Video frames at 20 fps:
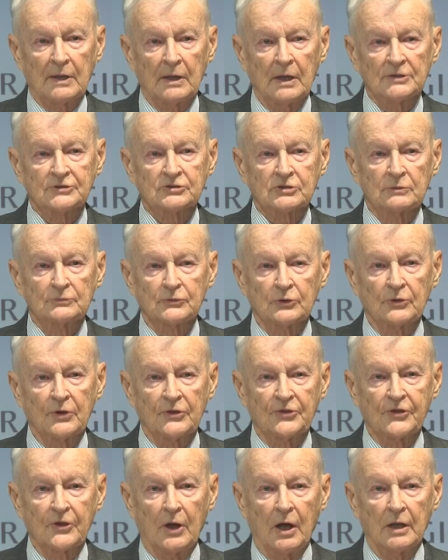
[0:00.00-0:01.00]
accustomed to
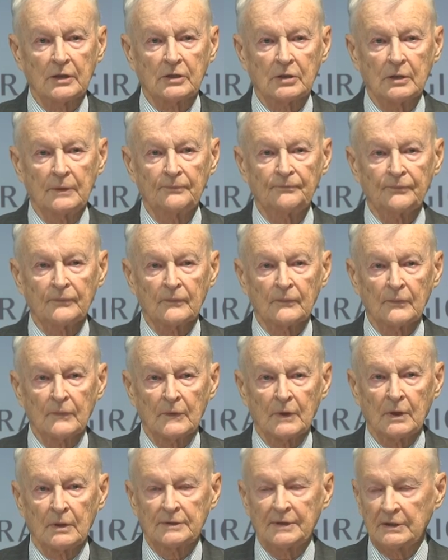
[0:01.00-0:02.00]
the thought
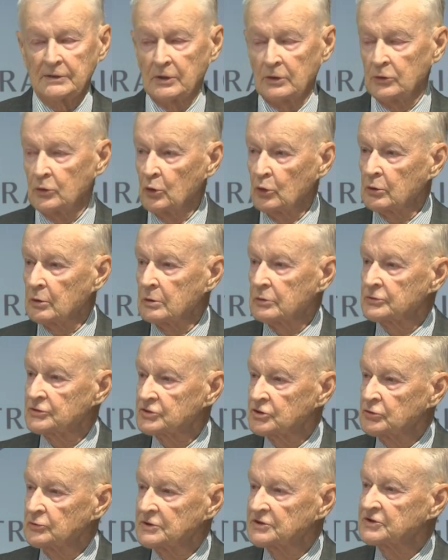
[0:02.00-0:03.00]
that the nuclear
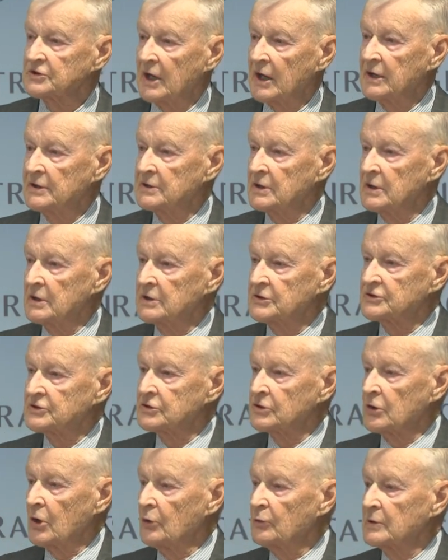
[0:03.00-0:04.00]
suicide is
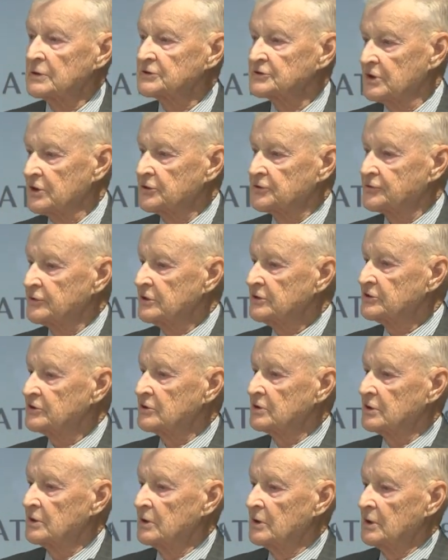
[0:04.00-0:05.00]
no one's
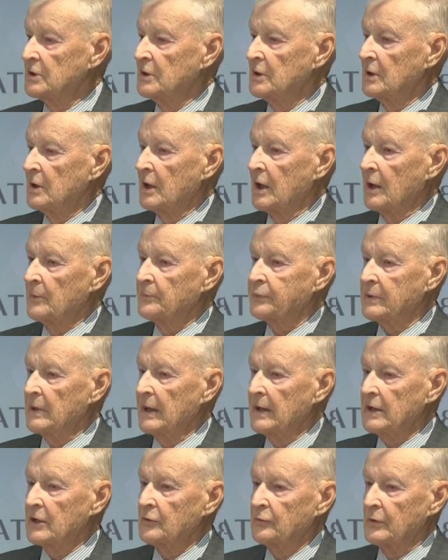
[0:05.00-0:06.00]
interest, and
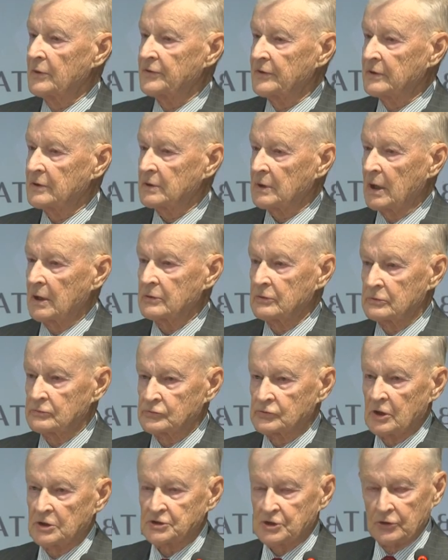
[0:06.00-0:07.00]
playing with it, like
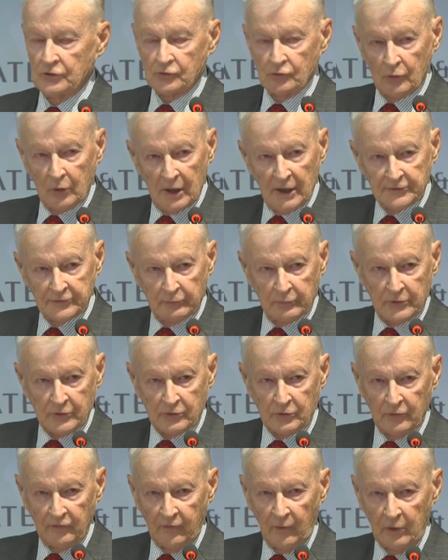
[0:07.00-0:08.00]
Russian roulette with a
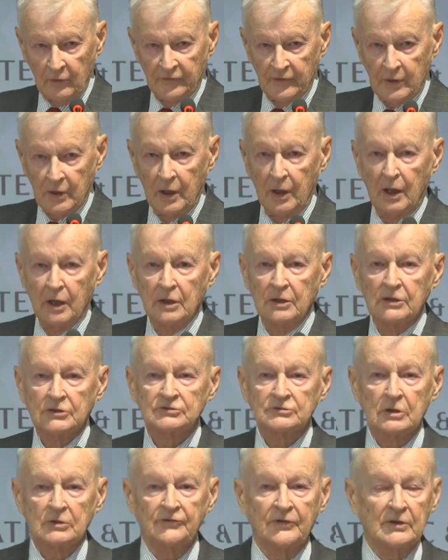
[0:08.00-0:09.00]
revolver,
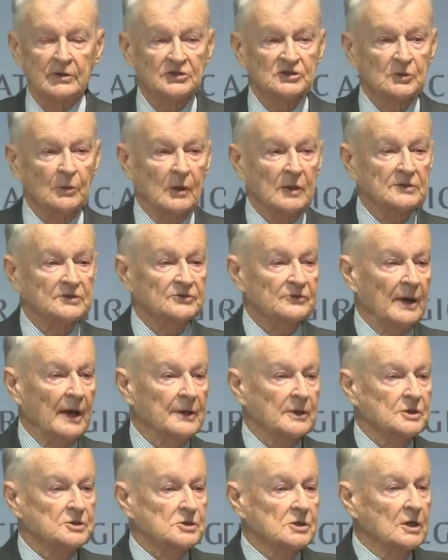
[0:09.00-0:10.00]
is not very smart
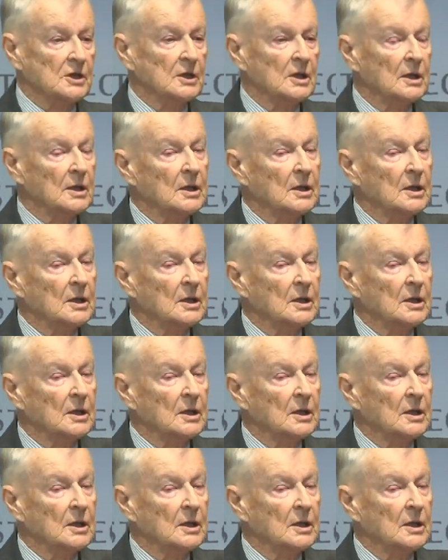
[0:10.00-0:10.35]
strategy.